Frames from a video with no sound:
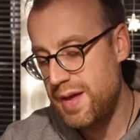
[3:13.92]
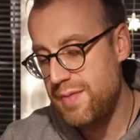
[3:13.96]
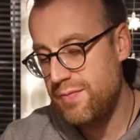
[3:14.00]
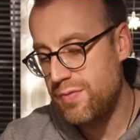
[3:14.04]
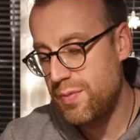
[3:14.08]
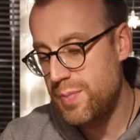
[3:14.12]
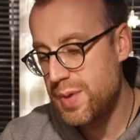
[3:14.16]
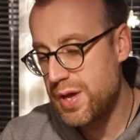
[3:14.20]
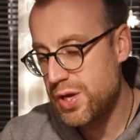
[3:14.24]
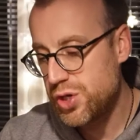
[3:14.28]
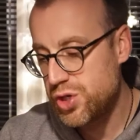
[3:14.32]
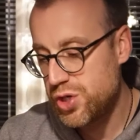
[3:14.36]

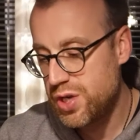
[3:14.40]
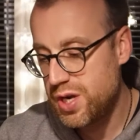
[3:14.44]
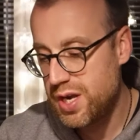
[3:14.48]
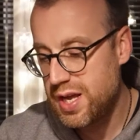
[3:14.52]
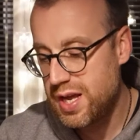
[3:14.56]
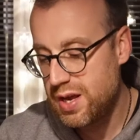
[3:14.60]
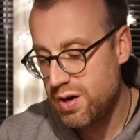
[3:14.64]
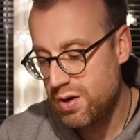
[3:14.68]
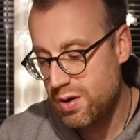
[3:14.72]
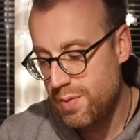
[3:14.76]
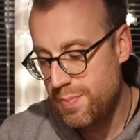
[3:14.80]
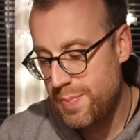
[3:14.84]
information in
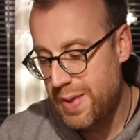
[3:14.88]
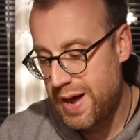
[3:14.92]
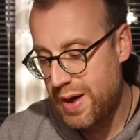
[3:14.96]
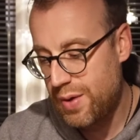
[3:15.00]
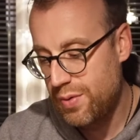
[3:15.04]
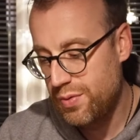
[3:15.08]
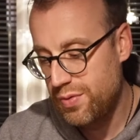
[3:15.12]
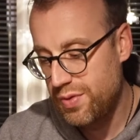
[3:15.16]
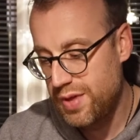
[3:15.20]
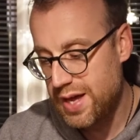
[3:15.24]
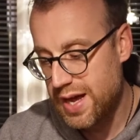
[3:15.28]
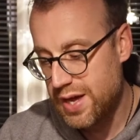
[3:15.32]
here
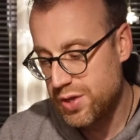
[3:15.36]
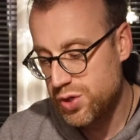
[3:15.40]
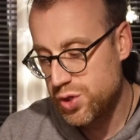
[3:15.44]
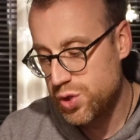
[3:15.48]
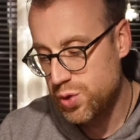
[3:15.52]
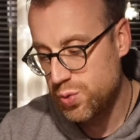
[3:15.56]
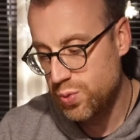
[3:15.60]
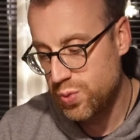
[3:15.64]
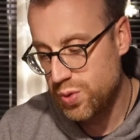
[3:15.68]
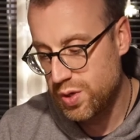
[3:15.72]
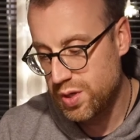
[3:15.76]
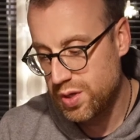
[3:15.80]
about the
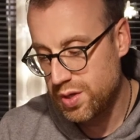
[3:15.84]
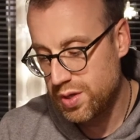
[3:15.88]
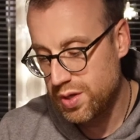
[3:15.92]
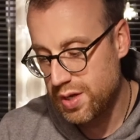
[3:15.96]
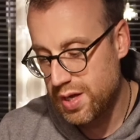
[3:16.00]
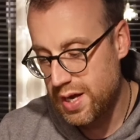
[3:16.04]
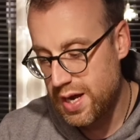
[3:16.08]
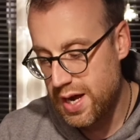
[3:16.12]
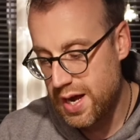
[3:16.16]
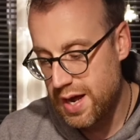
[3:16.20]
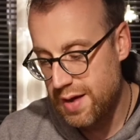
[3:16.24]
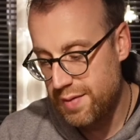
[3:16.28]

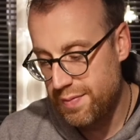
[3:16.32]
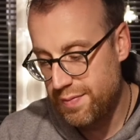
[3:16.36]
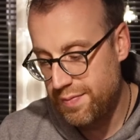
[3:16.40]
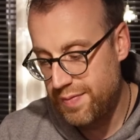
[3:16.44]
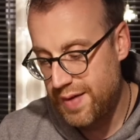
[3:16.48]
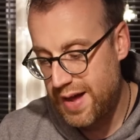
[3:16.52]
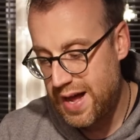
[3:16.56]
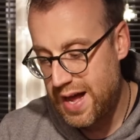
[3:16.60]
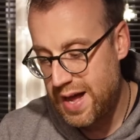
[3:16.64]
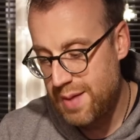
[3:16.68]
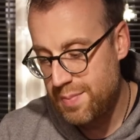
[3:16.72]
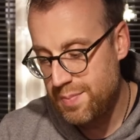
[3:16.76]
actual
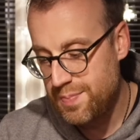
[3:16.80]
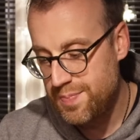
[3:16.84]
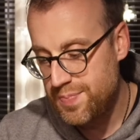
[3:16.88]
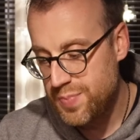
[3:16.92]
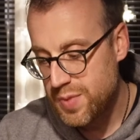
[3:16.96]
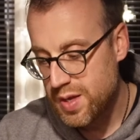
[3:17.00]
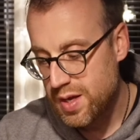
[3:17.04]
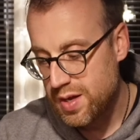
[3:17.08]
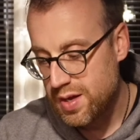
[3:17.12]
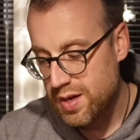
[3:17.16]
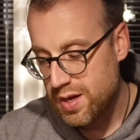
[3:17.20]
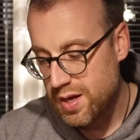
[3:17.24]
farm
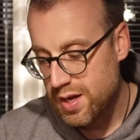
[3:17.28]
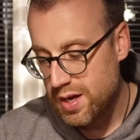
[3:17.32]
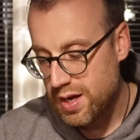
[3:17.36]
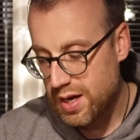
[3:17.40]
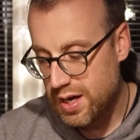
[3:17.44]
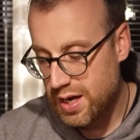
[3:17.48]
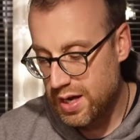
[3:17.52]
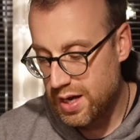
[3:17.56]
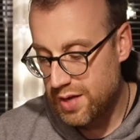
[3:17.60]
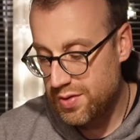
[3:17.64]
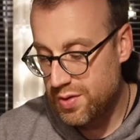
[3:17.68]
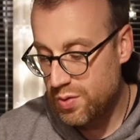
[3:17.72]

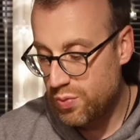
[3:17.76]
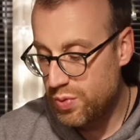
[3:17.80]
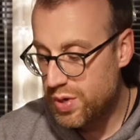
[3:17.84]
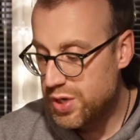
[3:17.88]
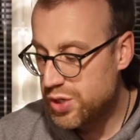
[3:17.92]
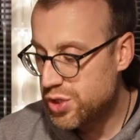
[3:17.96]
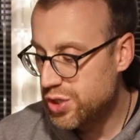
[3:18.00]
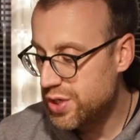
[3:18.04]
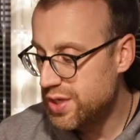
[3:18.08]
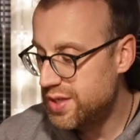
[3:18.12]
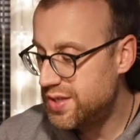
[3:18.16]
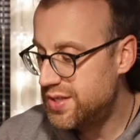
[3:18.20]
and the
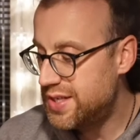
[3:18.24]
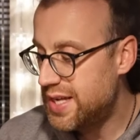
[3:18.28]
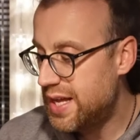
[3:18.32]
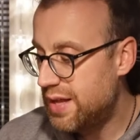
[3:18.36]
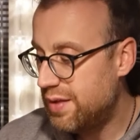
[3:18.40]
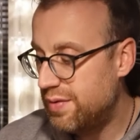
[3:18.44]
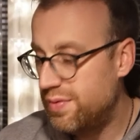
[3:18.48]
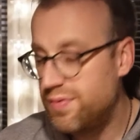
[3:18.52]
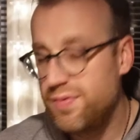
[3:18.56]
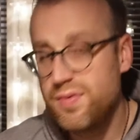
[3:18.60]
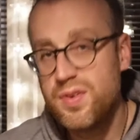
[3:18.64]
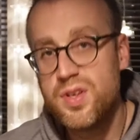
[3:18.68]
region
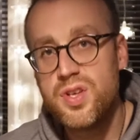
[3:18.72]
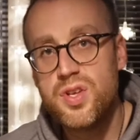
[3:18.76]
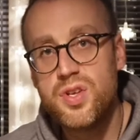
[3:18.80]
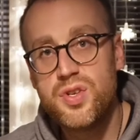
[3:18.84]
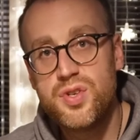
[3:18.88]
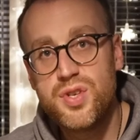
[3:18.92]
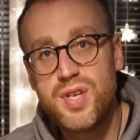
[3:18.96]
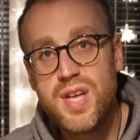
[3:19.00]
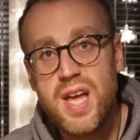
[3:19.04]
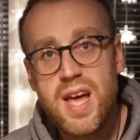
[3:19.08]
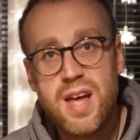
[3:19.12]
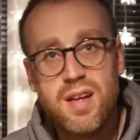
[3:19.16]
itself.
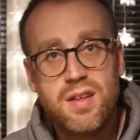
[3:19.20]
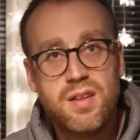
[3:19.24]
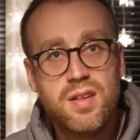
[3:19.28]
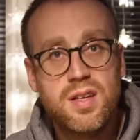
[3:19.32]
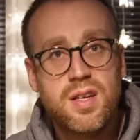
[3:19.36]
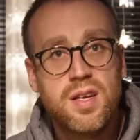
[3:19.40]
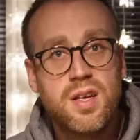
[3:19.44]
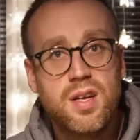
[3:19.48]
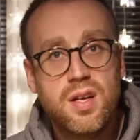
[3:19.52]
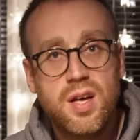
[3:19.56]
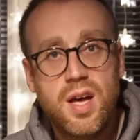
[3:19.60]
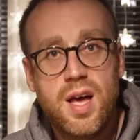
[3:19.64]
So yeah.
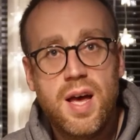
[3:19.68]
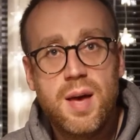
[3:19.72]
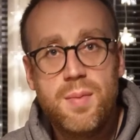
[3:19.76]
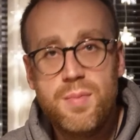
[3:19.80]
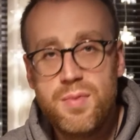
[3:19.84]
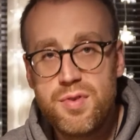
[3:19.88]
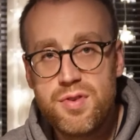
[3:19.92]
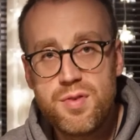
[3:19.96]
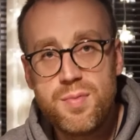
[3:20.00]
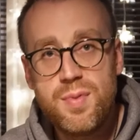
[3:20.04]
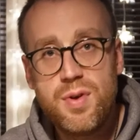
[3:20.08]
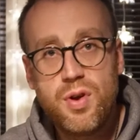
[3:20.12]

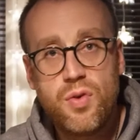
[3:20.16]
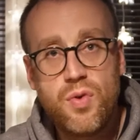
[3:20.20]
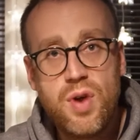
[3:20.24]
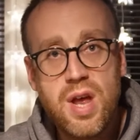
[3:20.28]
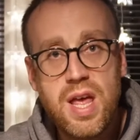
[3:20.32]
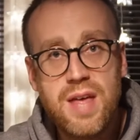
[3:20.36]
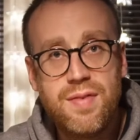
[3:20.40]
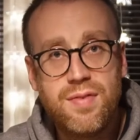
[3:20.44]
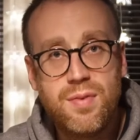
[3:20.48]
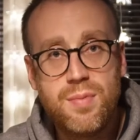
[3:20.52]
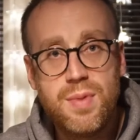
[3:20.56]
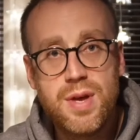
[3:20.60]
Some
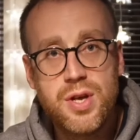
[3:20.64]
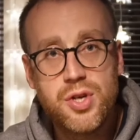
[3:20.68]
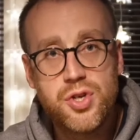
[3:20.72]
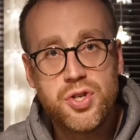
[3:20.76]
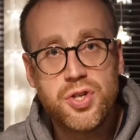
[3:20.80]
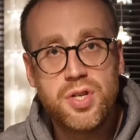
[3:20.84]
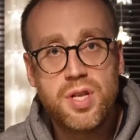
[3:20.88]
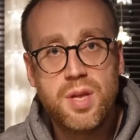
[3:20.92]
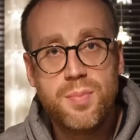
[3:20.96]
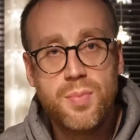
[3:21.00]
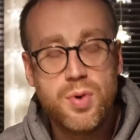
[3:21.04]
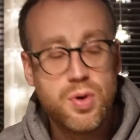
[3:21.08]
great
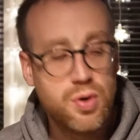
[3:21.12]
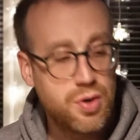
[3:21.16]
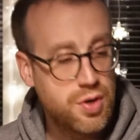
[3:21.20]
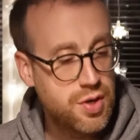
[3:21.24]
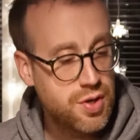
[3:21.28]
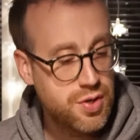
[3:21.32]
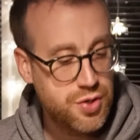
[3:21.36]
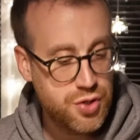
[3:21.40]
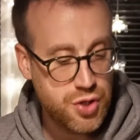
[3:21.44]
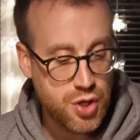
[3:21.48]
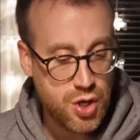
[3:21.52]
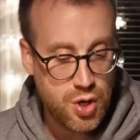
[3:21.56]
information in the book.
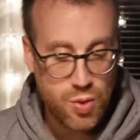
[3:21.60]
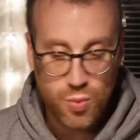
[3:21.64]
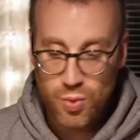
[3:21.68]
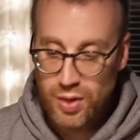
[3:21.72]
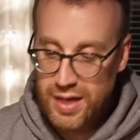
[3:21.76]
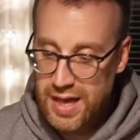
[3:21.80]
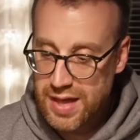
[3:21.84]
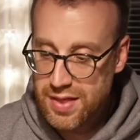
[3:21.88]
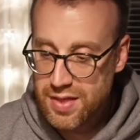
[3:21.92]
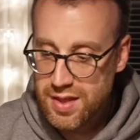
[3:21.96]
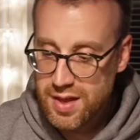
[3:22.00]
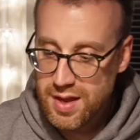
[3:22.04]
So we'll
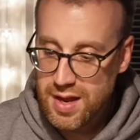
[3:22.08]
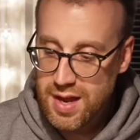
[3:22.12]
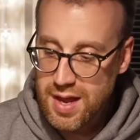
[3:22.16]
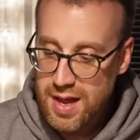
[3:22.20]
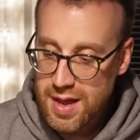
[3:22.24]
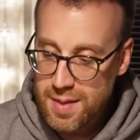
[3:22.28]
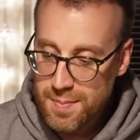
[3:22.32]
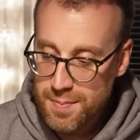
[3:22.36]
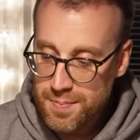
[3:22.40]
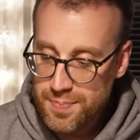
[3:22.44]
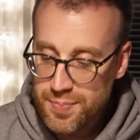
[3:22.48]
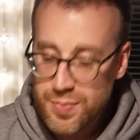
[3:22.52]
get
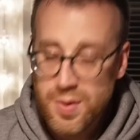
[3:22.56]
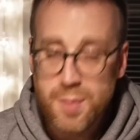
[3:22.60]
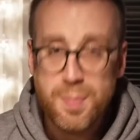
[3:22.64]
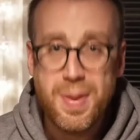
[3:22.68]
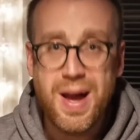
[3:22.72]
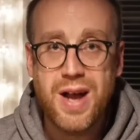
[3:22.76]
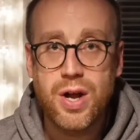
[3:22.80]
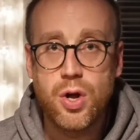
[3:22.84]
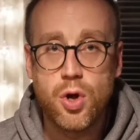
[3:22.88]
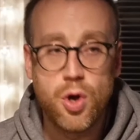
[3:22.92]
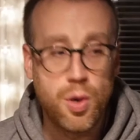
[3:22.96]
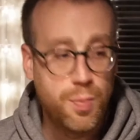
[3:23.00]
the
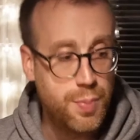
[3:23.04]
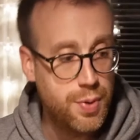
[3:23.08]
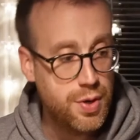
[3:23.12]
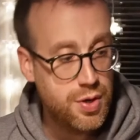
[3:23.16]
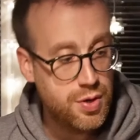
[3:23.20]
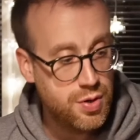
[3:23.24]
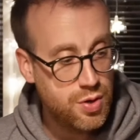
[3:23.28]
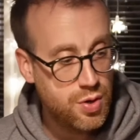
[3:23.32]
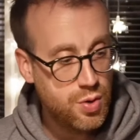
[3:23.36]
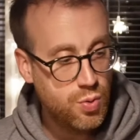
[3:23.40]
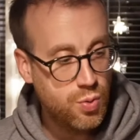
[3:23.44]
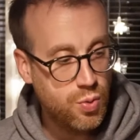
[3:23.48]
bag
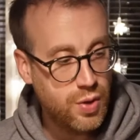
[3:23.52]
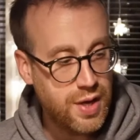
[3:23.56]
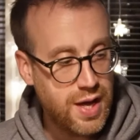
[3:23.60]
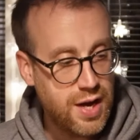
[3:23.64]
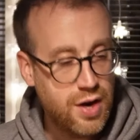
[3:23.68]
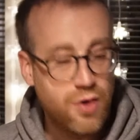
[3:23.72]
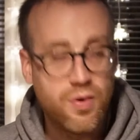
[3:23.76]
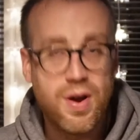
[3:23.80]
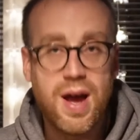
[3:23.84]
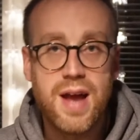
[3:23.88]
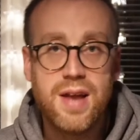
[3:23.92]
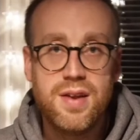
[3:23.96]
open, we'll
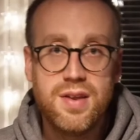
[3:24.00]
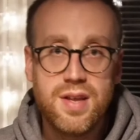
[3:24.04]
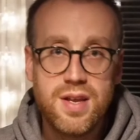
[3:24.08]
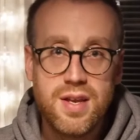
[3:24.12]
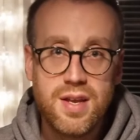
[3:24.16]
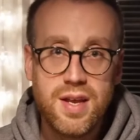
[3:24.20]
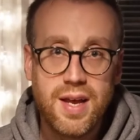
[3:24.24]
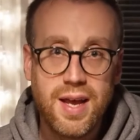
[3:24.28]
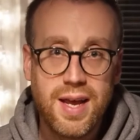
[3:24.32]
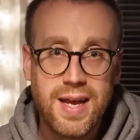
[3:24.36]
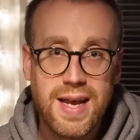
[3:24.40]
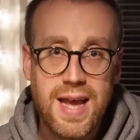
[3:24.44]
get grinding
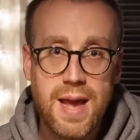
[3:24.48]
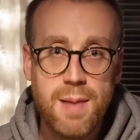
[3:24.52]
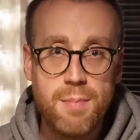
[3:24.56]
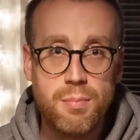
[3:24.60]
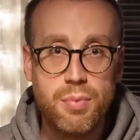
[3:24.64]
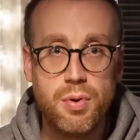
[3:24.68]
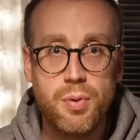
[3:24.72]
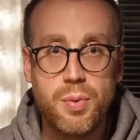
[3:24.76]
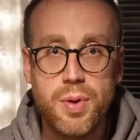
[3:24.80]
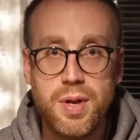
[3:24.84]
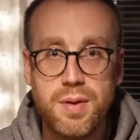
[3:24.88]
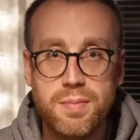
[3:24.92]
and get
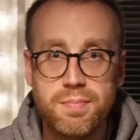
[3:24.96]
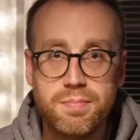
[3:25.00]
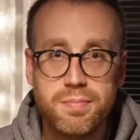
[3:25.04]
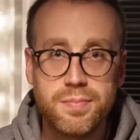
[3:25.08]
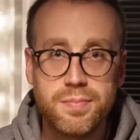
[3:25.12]
brewing.